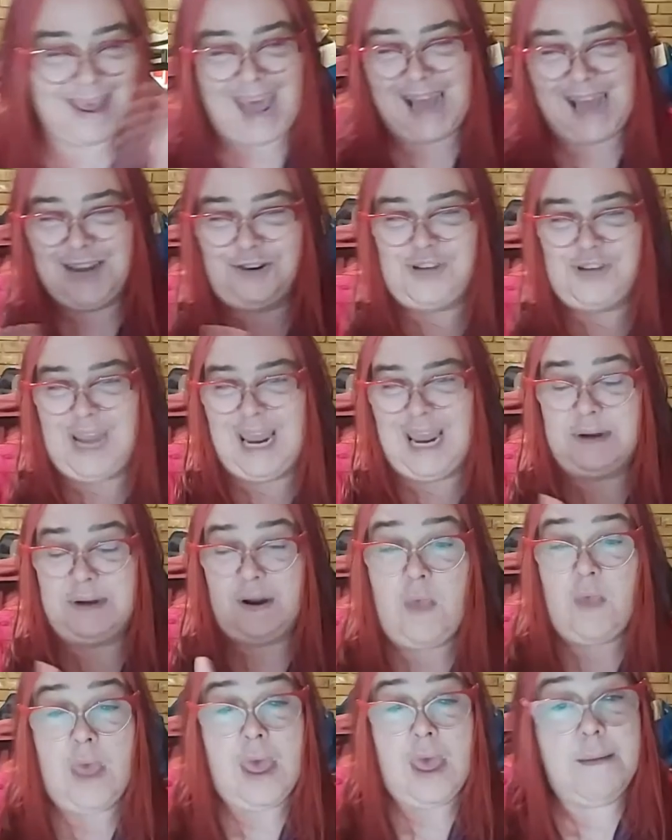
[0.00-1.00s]

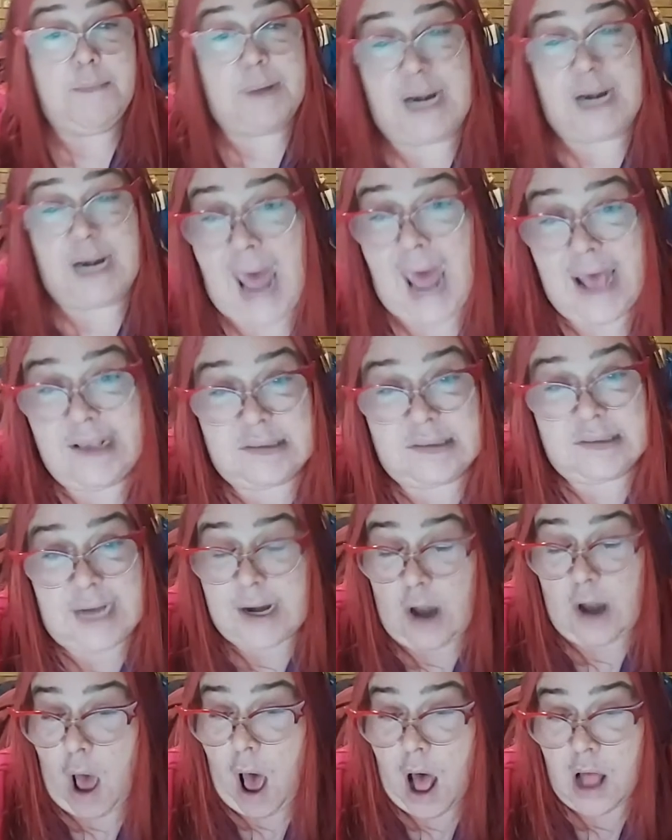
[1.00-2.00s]
entertainment but it hasn't
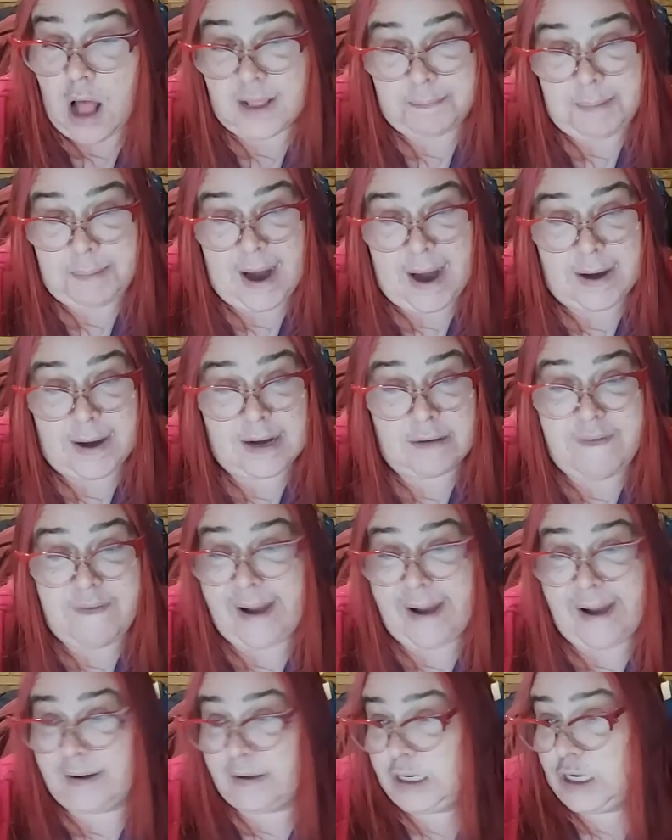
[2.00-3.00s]
at all impaired in
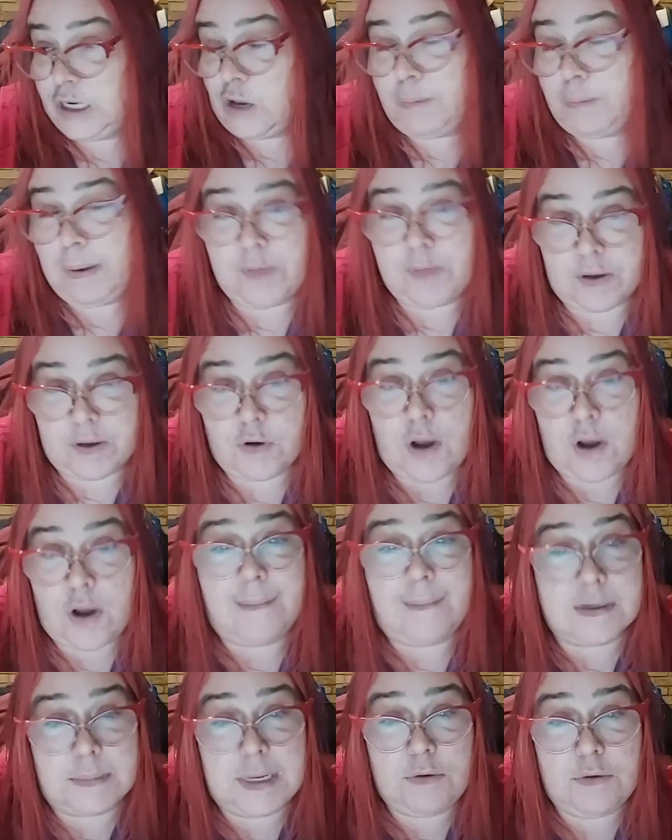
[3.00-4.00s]
fact you know the people that have
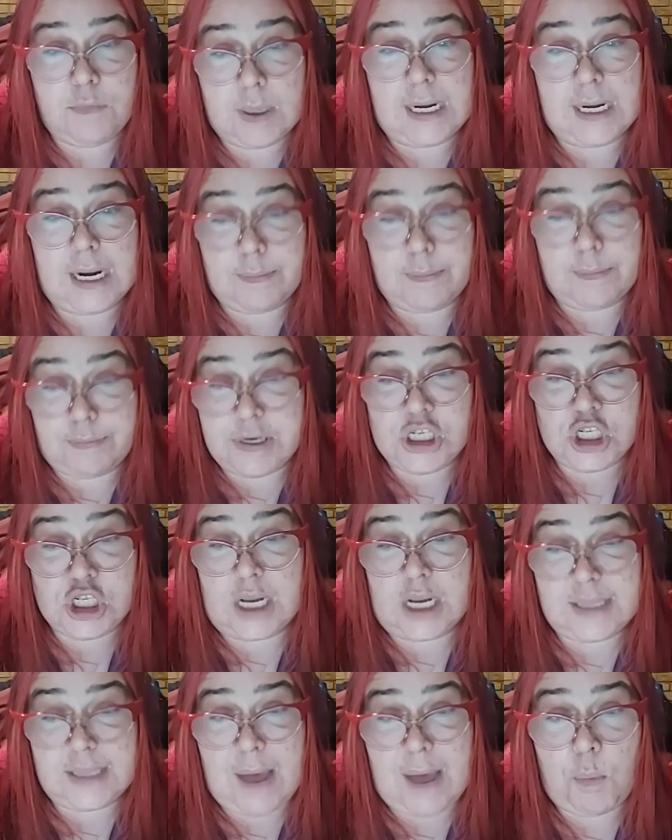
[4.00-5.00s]
come to me really
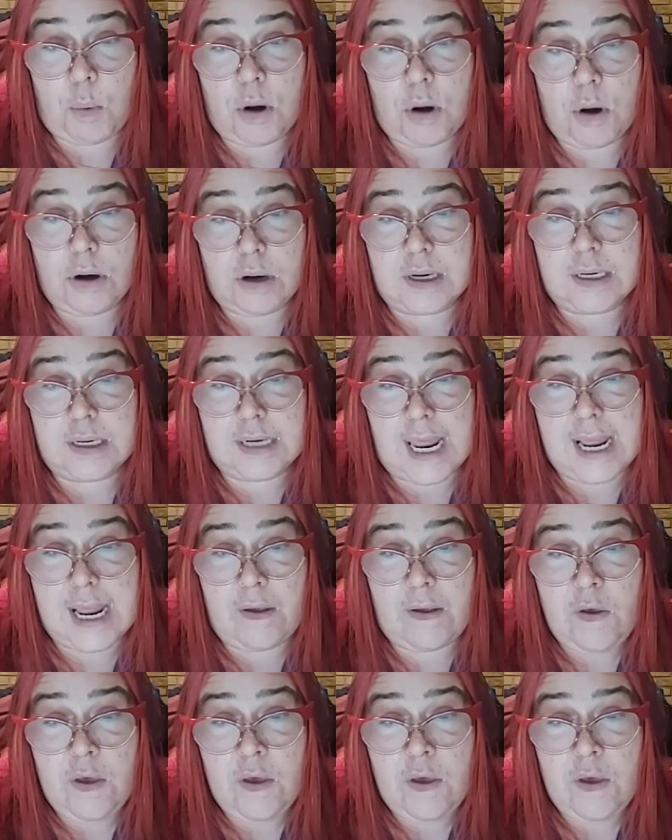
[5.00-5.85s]
appreciate that work and like